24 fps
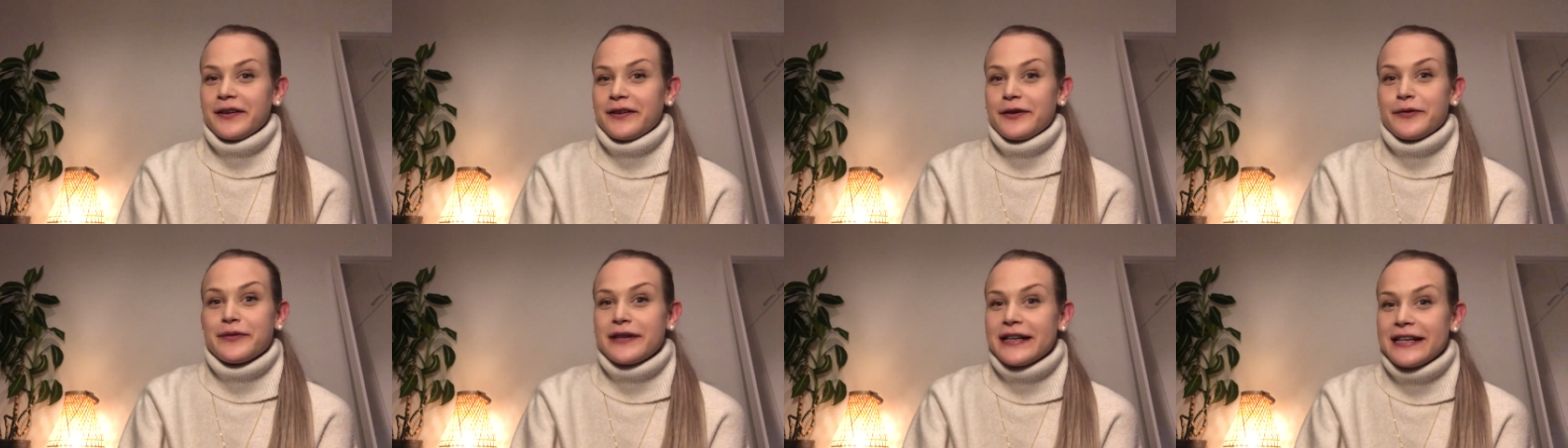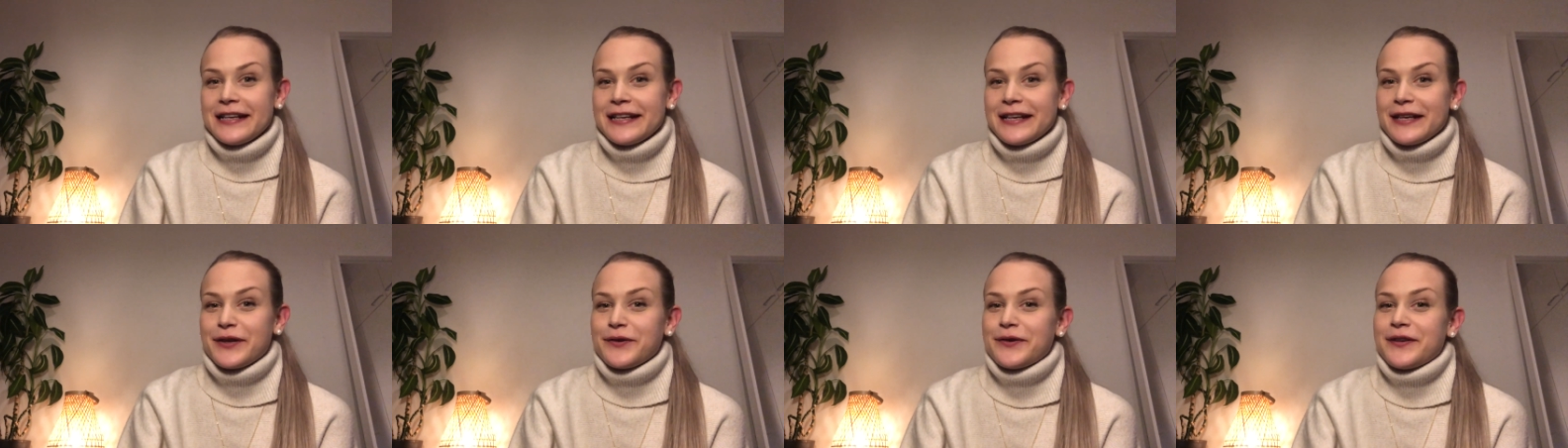
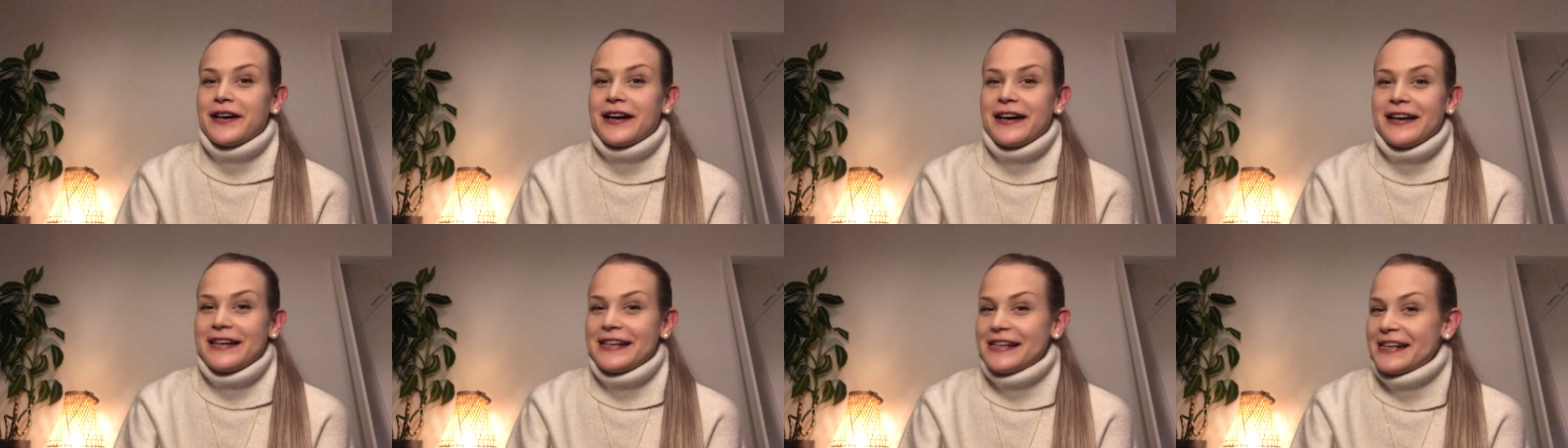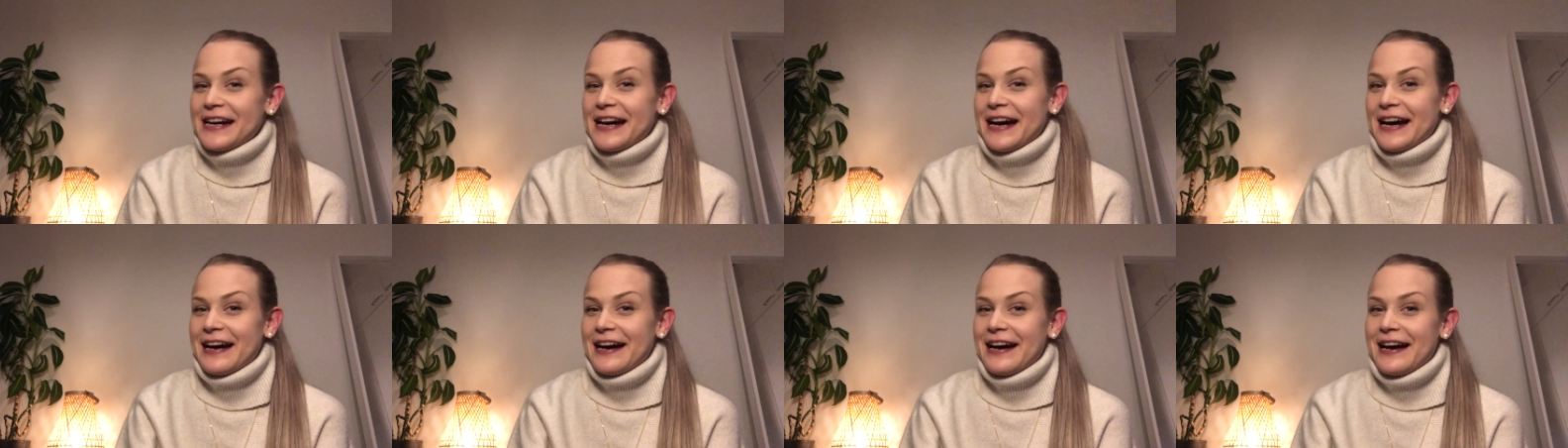really good
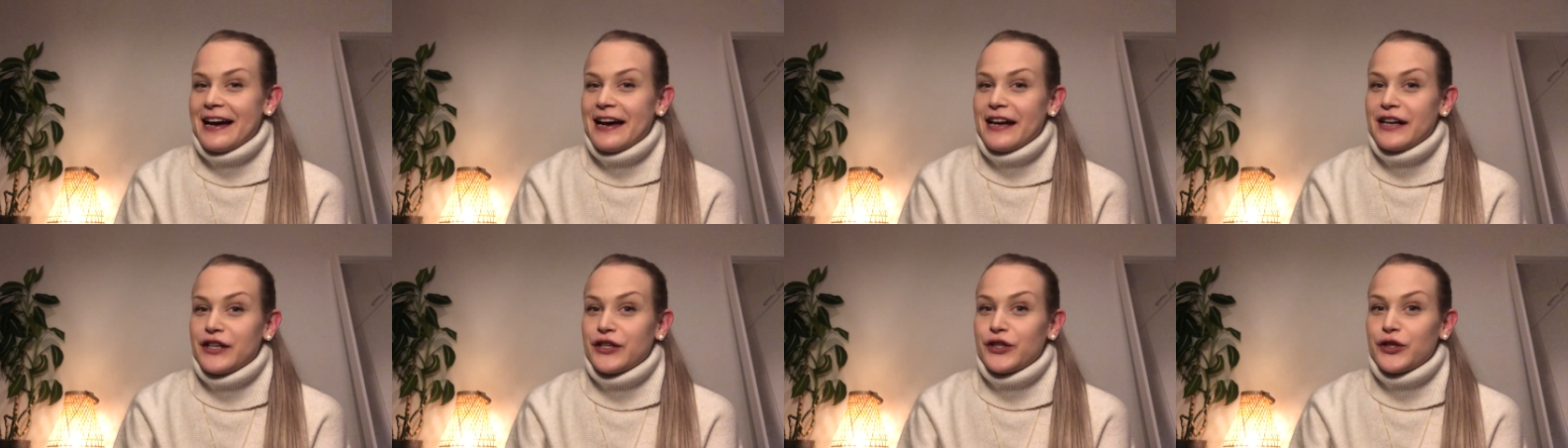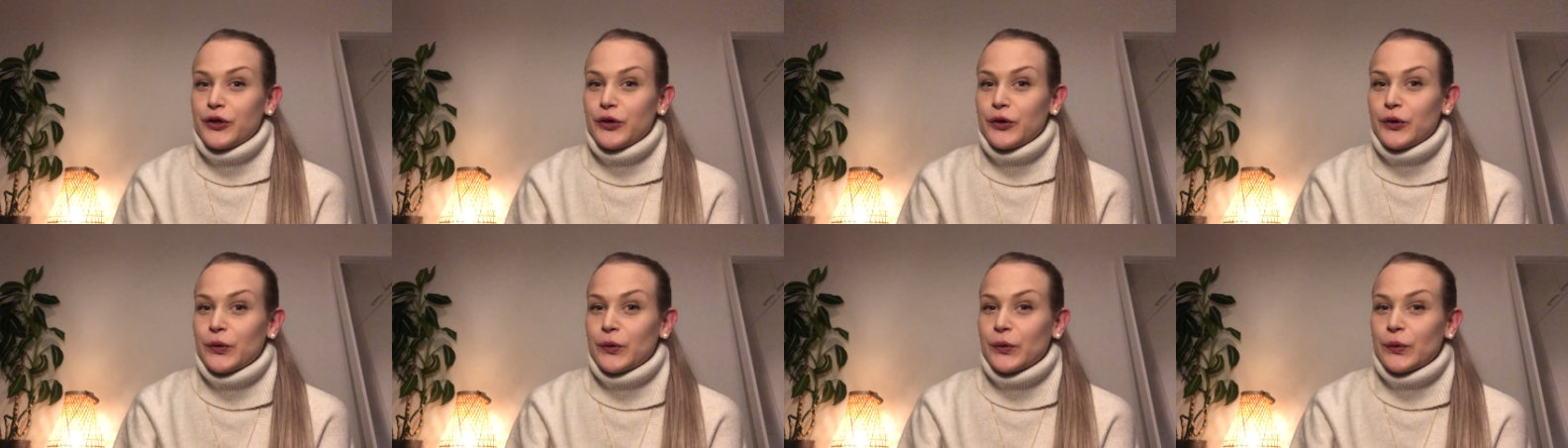idea and
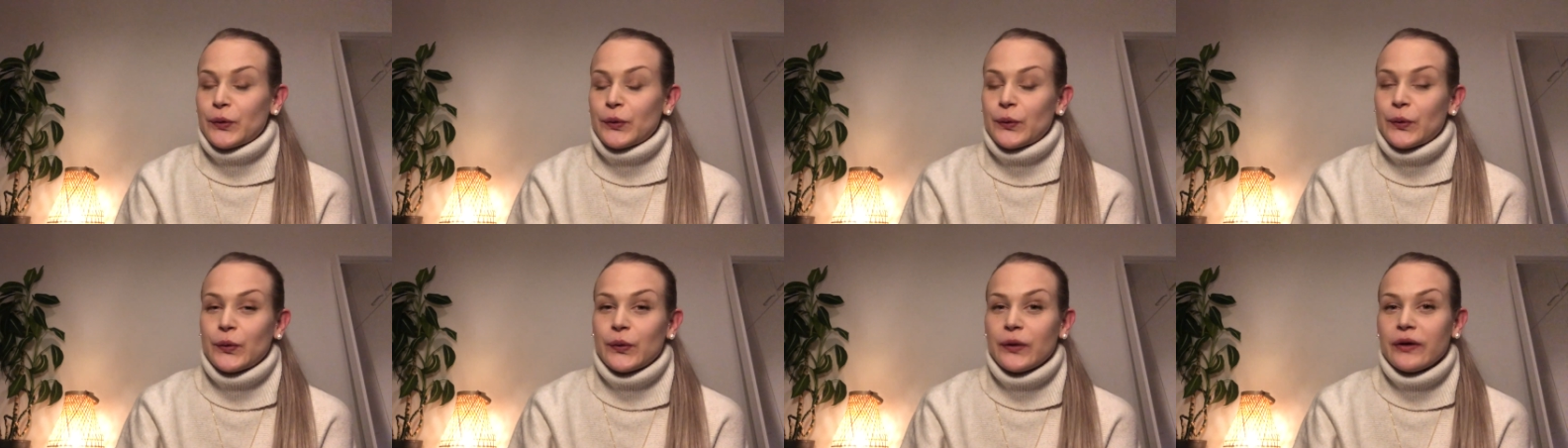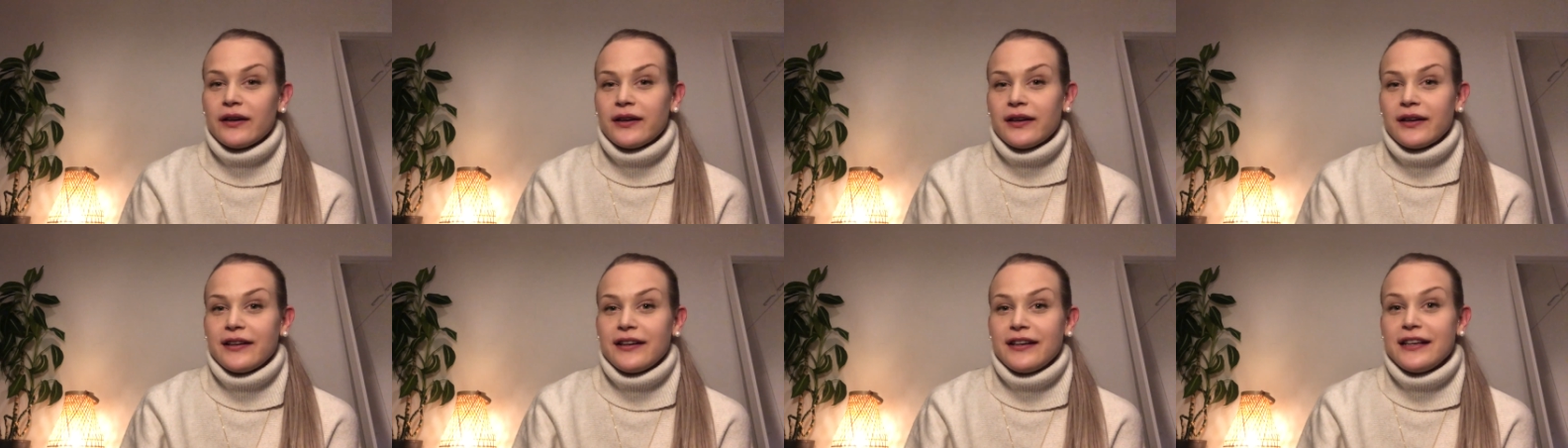you
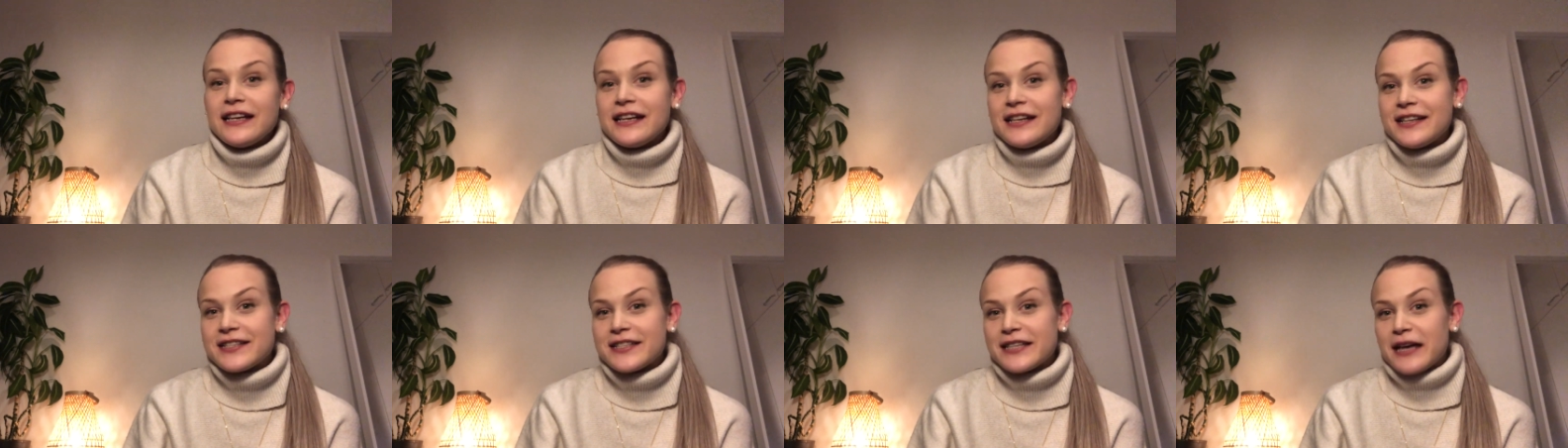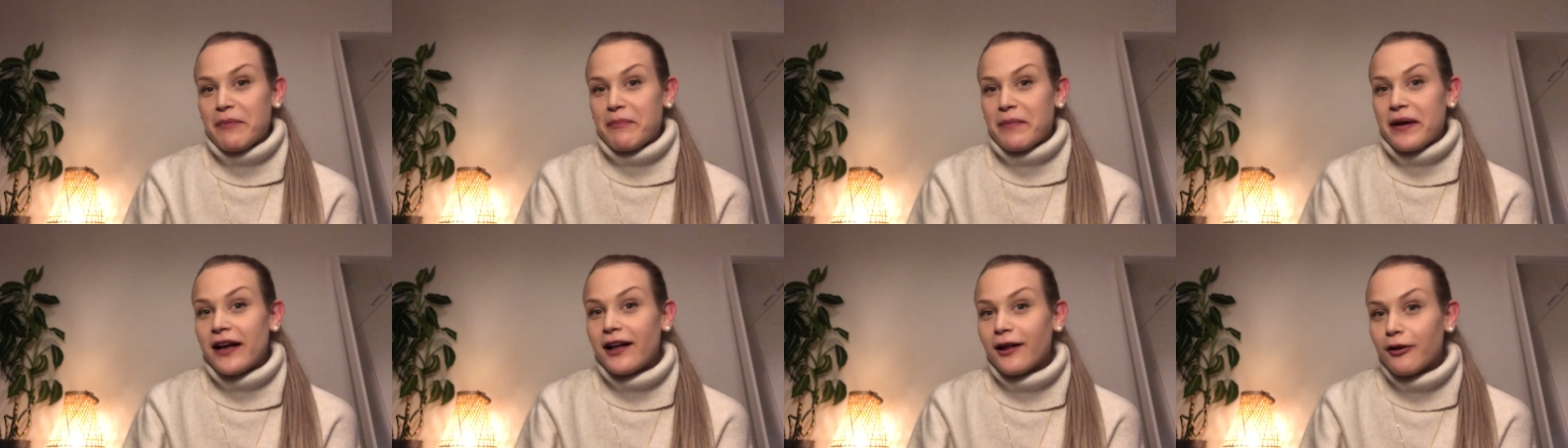need
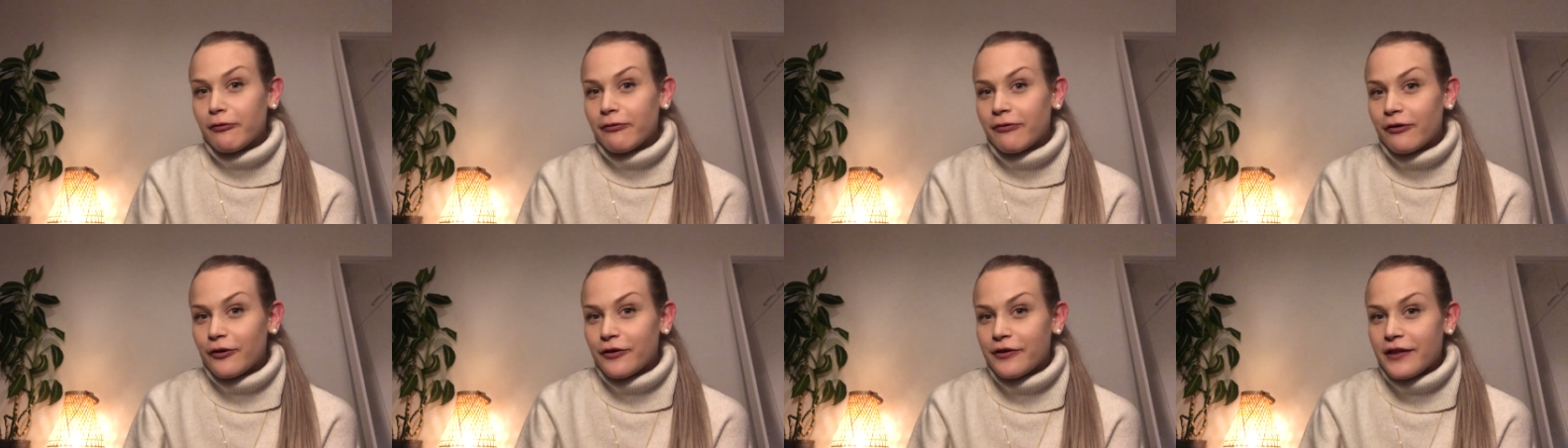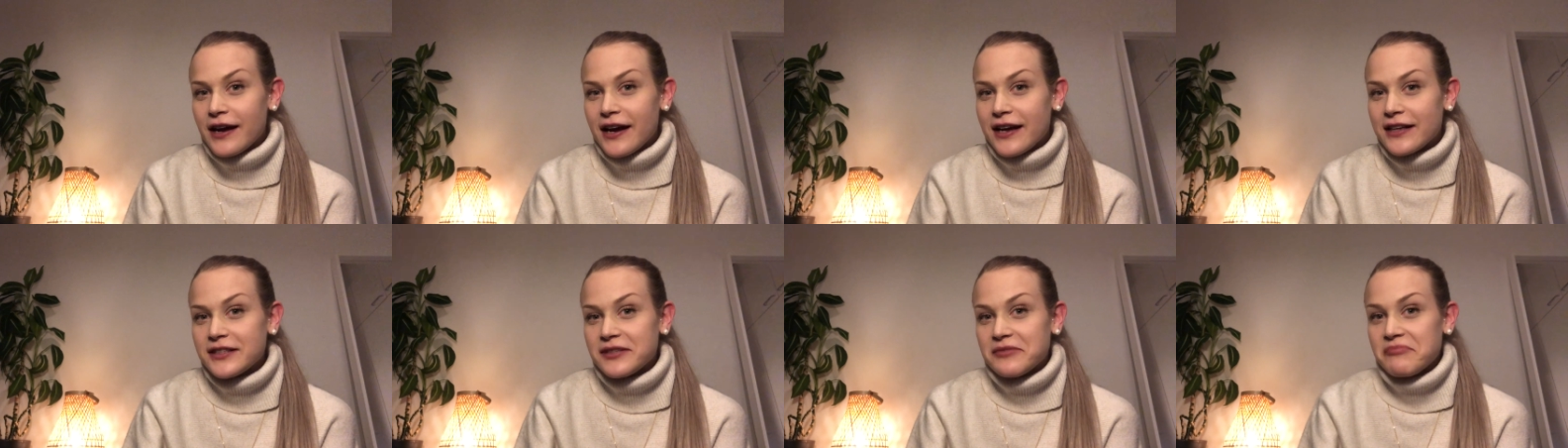some help for
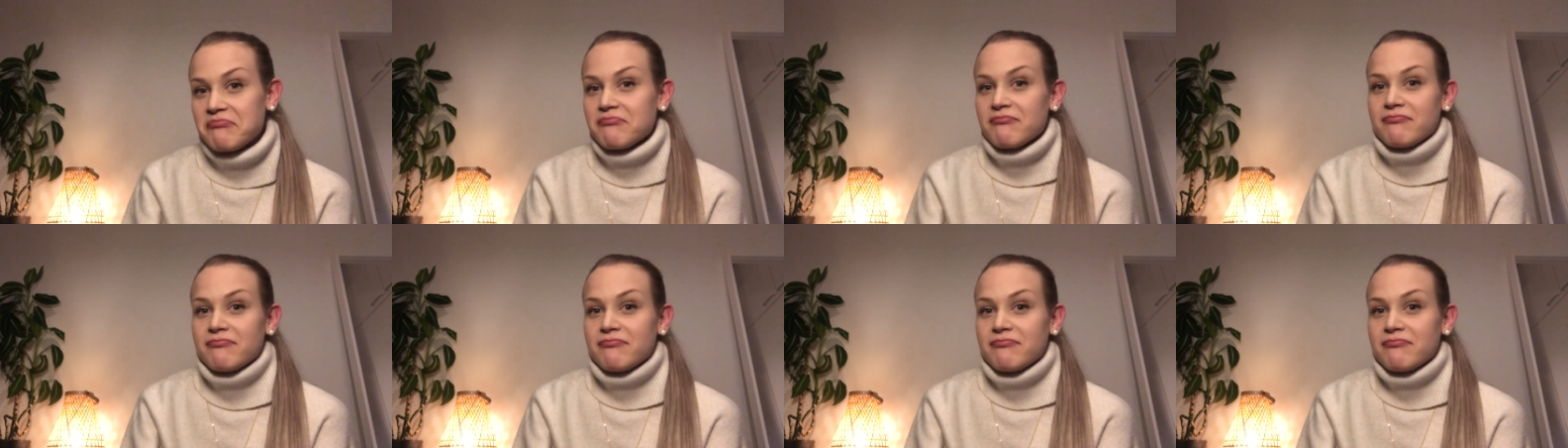that,